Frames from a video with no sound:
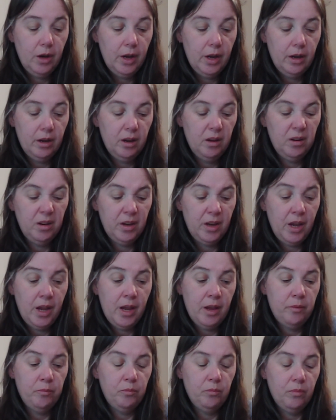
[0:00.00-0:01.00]

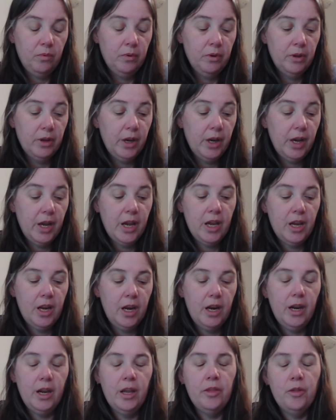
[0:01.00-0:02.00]

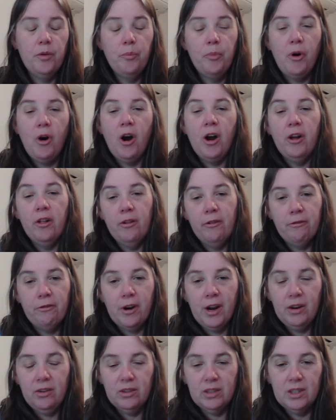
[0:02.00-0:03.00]
in the pile of
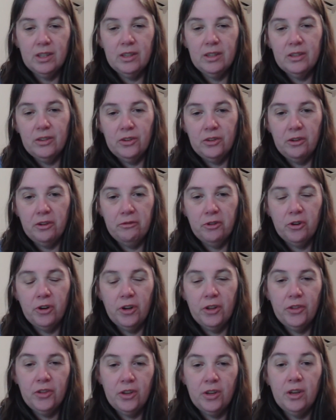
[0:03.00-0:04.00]
fragrances that I've
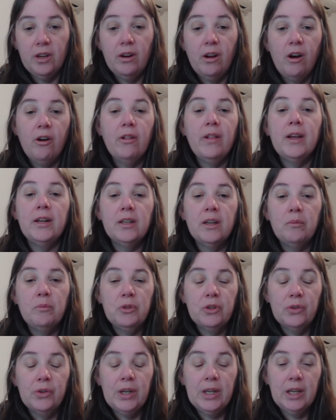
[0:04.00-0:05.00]
got that I'll end up
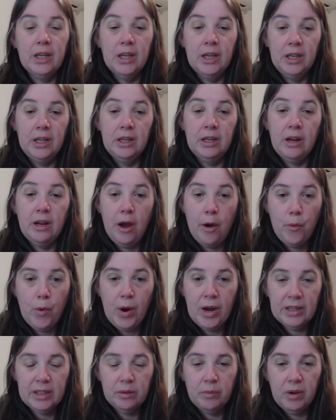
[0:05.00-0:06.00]
doing in a
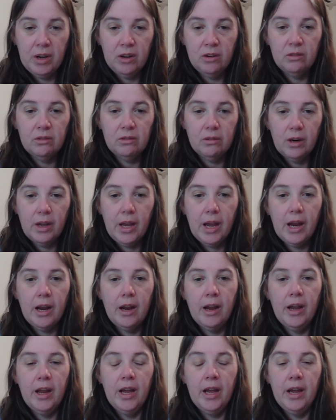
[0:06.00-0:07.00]
wax melt
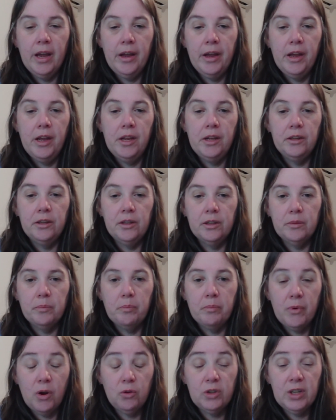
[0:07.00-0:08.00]
and
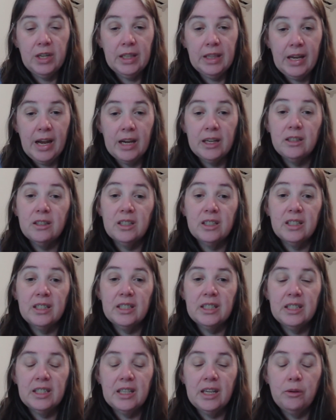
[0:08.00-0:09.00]
melting that just
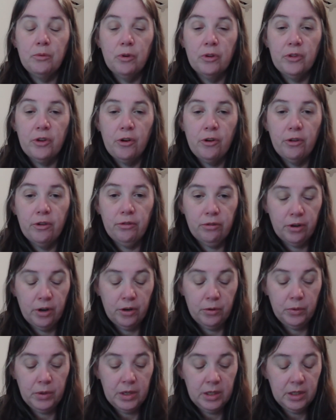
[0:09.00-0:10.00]
to see what the hot
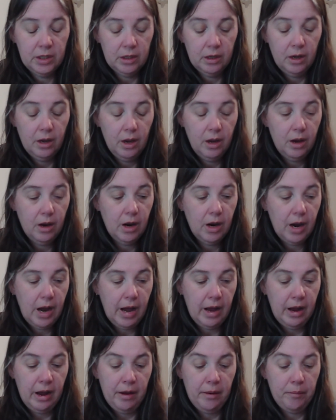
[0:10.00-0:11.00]
throw is.
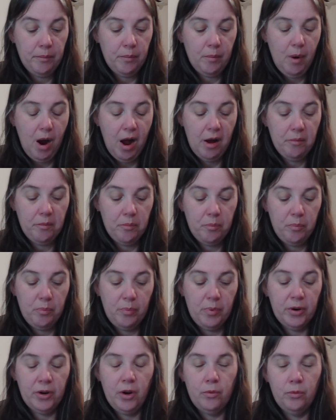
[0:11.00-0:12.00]
But
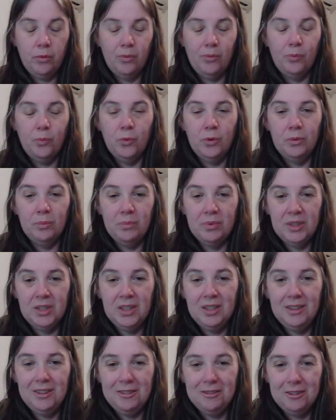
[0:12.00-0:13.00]
I wouldn't
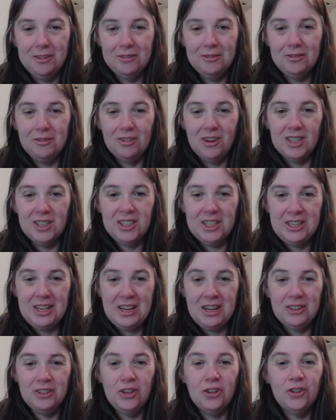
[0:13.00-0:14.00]
be rushing
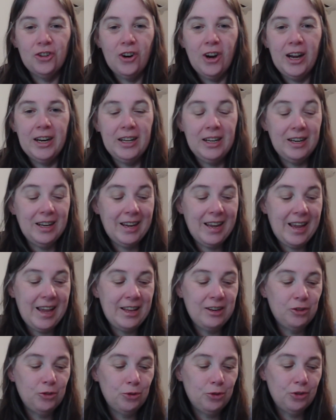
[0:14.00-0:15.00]
out to try it in a
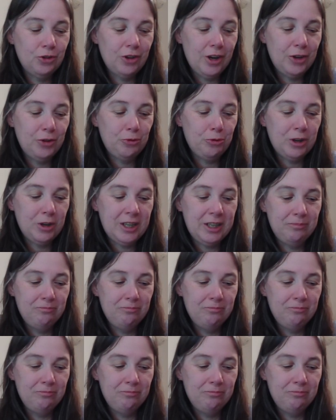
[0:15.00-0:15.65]
candle straight away.